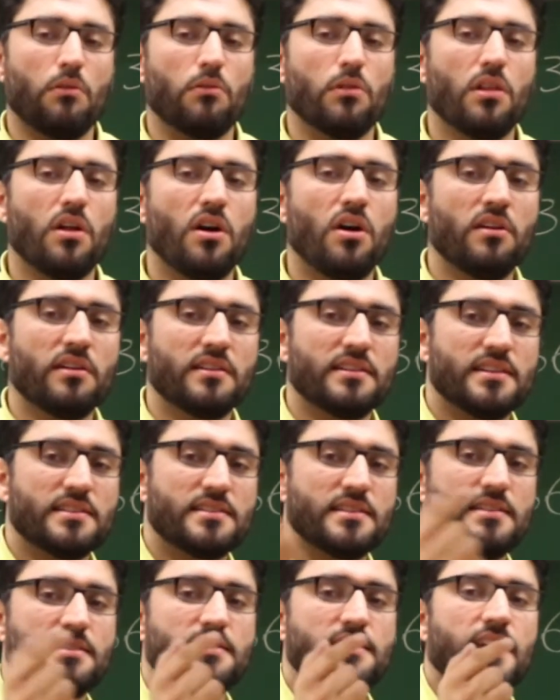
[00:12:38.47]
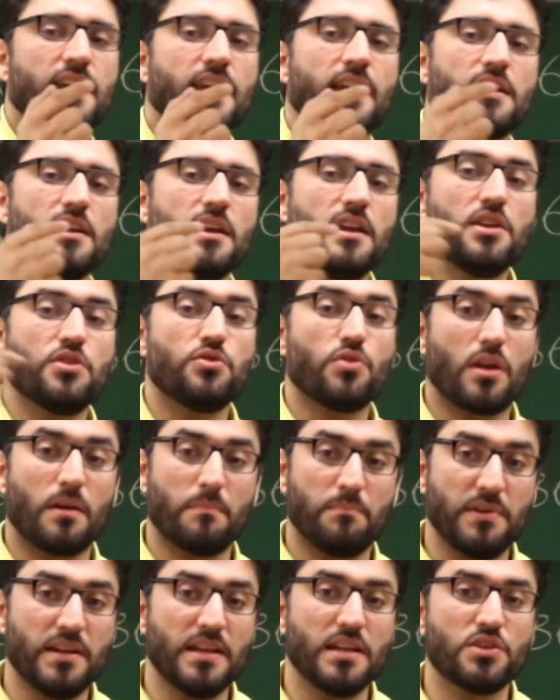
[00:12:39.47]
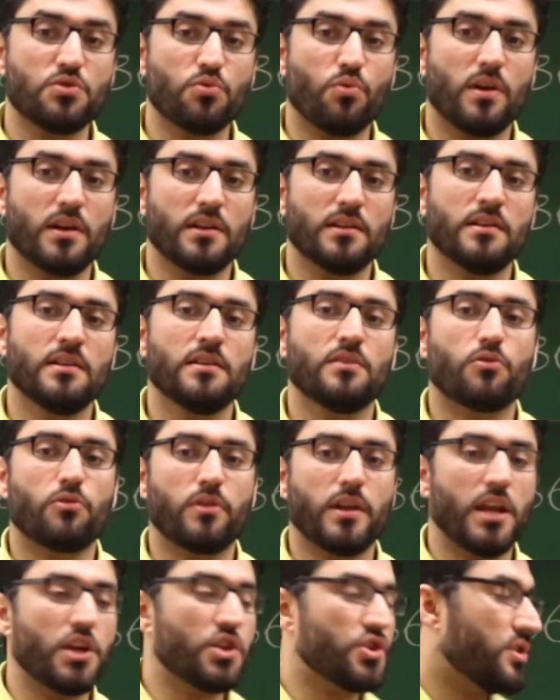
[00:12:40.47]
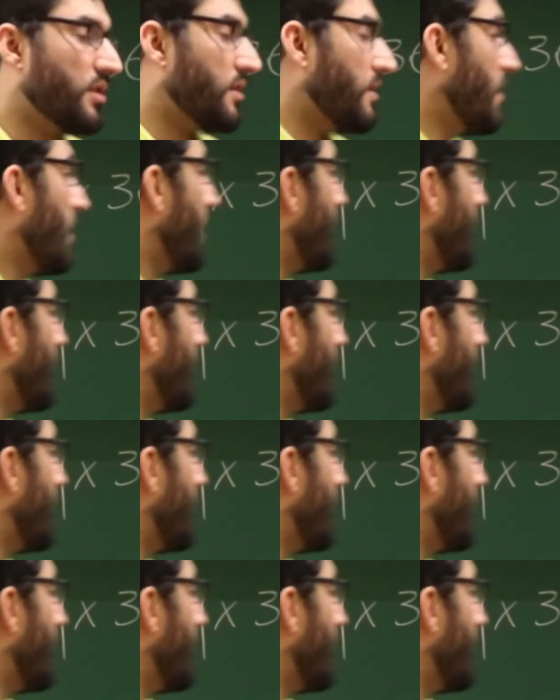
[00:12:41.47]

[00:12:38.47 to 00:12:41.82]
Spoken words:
long does it take to complete one rotation.